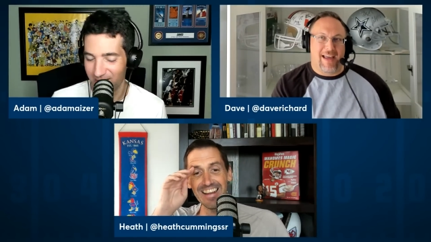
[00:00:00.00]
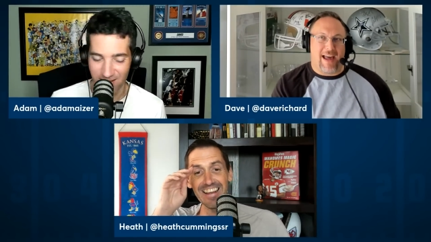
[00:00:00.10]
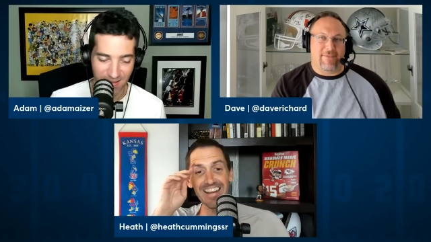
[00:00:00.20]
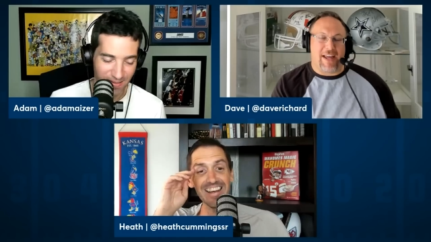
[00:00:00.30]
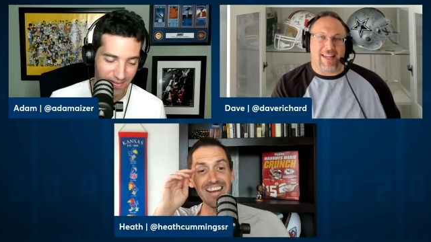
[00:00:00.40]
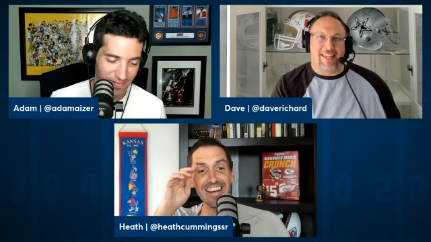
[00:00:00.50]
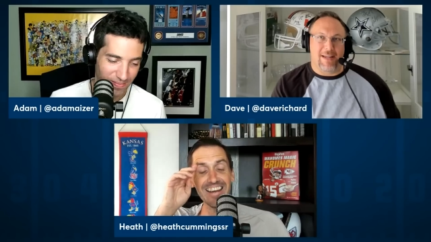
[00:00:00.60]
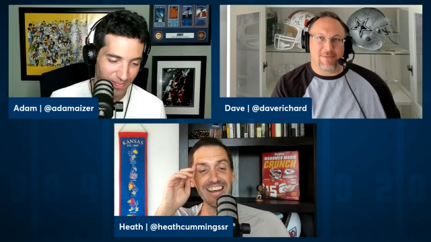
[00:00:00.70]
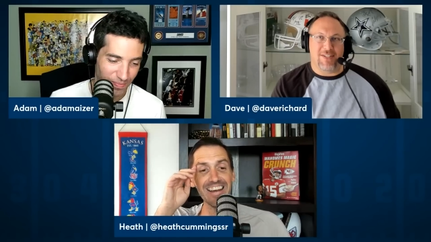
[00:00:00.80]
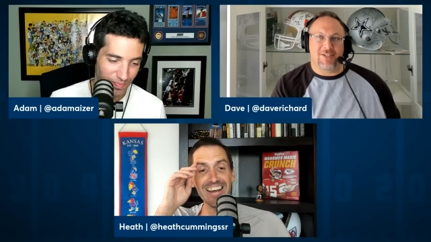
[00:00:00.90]
Speaker 1: I've got
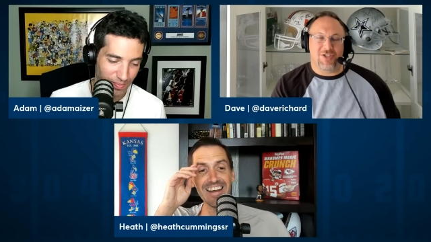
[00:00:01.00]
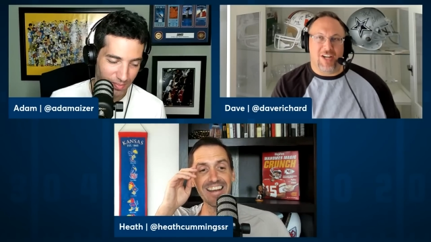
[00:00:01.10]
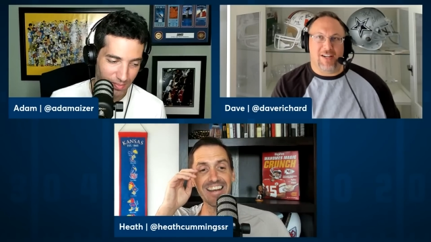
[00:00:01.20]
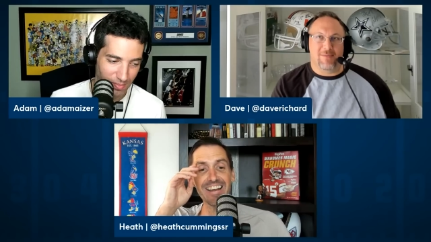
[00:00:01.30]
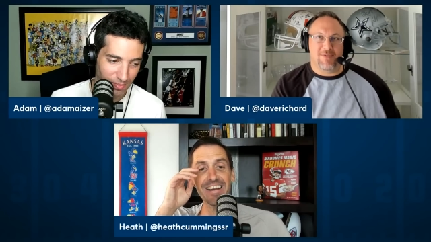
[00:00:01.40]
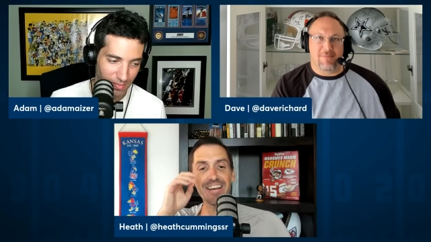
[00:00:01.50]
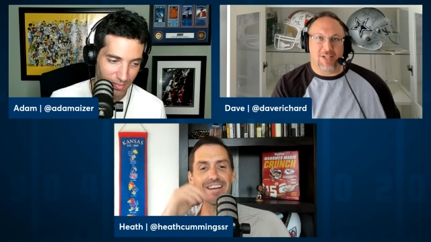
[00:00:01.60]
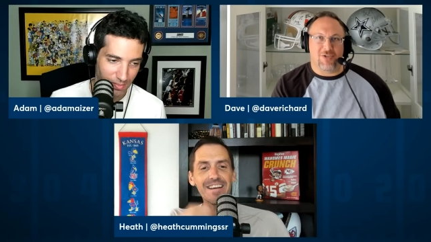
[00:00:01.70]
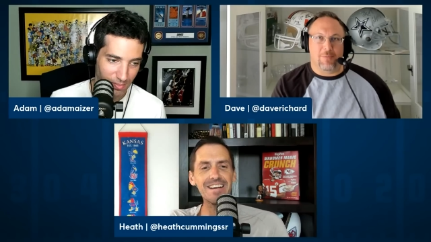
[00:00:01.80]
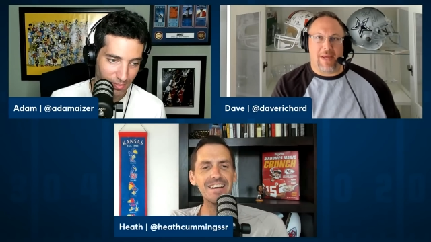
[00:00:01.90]
Gibson, Jacobs,
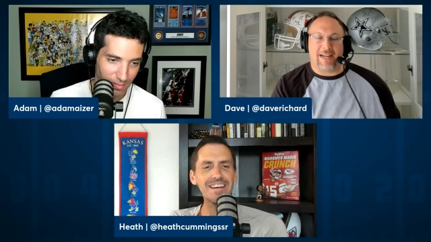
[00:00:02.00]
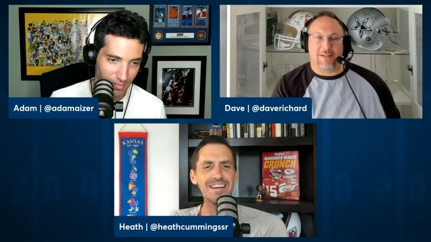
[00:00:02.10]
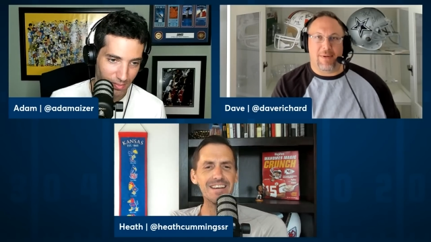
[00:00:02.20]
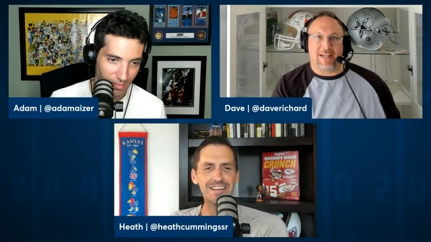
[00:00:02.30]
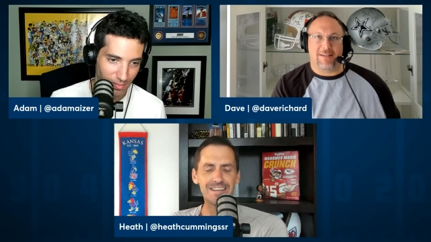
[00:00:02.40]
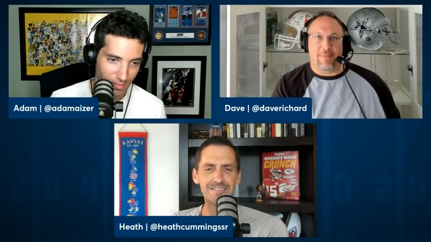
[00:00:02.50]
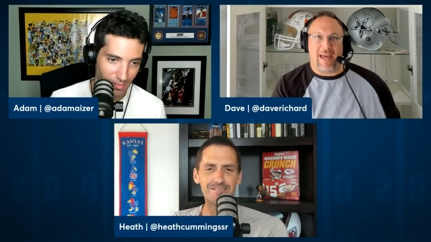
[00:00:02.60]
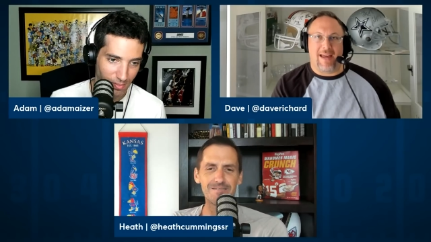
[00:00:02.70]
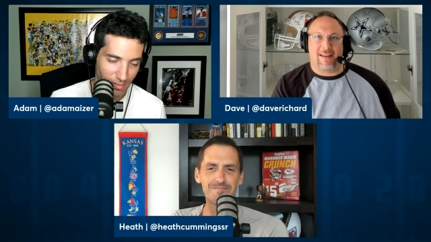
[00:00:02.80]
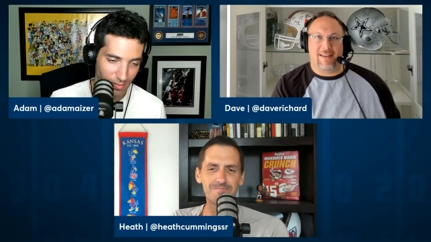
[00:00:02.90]
Mitchell back to back to
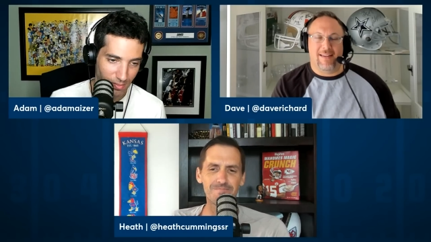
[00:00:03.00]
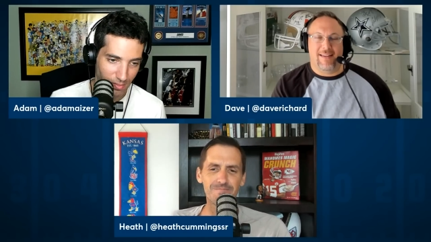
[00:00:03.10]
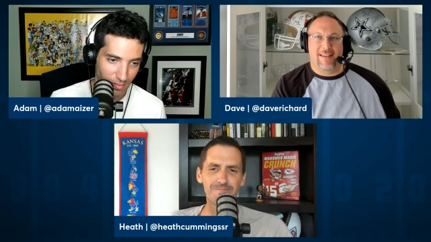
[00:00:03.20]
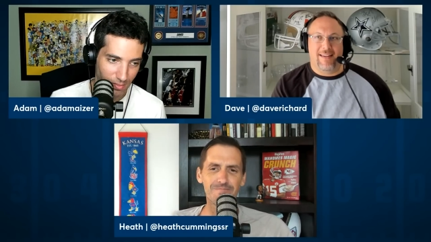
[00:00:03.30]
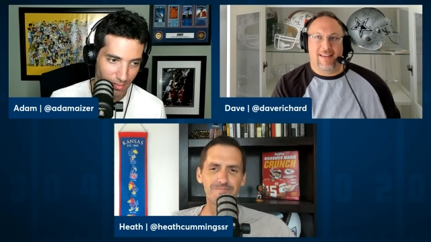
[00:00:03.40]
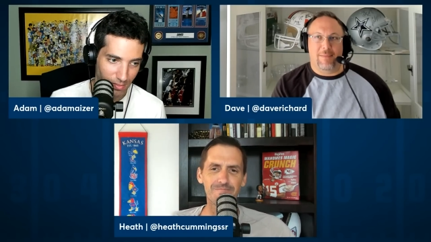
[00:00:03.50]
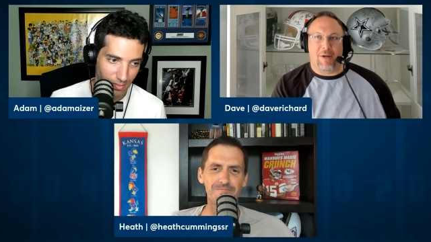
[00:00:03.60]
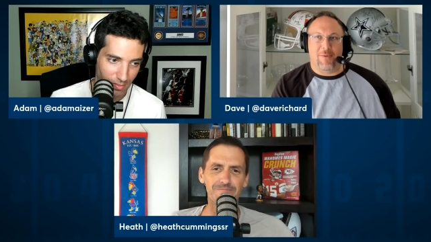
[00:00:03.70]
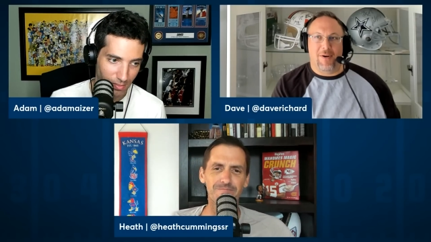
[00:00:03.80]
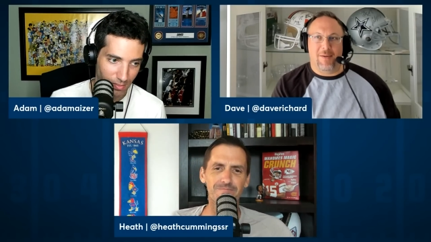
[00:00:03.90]
back in
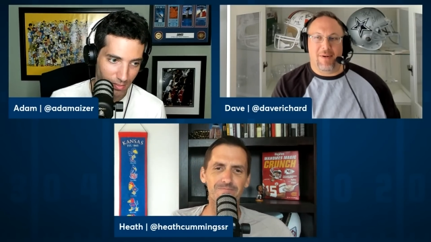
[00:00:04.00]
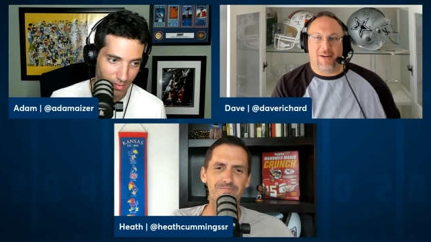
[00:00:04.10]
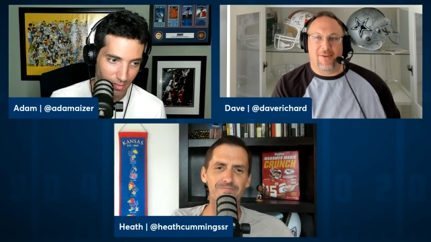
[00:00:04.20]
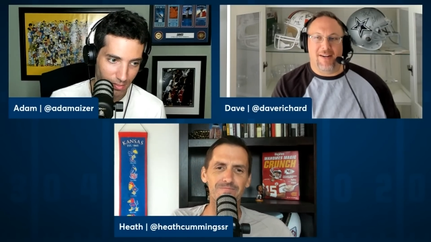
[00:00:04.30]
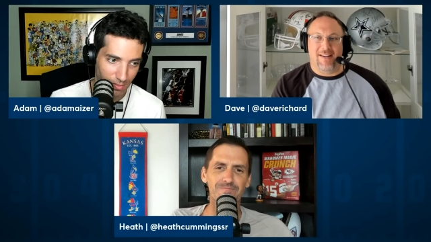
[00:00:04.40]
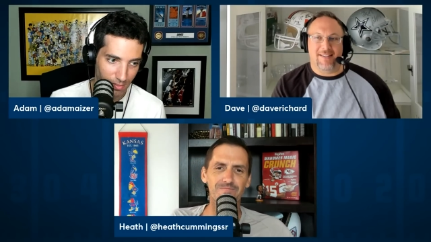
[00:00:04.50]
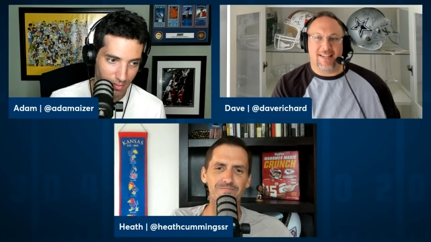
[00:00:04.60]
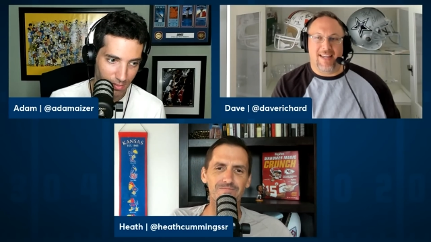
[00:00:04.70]
my running back rankings.